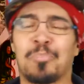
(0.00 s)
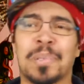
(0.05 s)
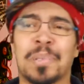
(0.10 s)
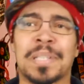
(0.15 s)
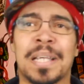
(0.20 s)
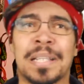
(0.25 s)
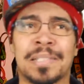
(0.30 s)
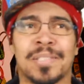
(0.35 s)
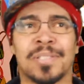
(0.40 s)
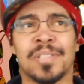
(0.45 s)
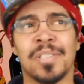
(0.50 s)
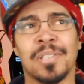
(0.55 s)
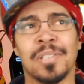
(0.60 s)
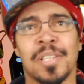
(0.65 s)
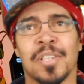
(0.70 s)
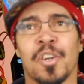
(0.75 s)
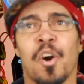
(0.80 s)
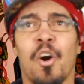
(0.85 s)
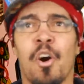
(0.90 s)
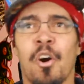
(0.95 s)
But that
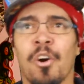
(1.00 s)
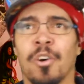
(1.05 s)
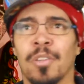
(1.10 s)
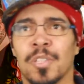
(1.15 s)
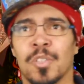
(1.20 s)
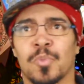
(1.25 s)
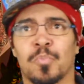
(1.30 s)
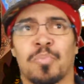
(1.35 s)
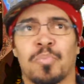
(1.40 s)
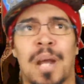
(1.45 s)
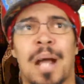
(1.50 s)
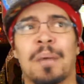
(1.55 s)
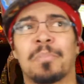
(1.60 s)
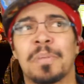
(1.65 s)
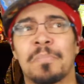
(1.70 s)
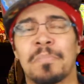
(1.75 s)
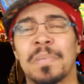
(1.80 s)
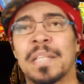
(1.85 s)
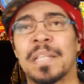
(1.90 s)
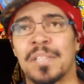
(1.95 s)
still in all is
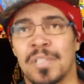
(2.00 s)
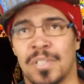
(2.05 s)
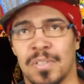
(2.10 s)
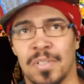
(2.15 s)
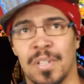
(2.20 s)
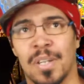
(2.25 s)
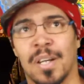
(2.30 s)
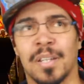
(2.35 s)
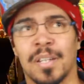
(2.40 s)
probably means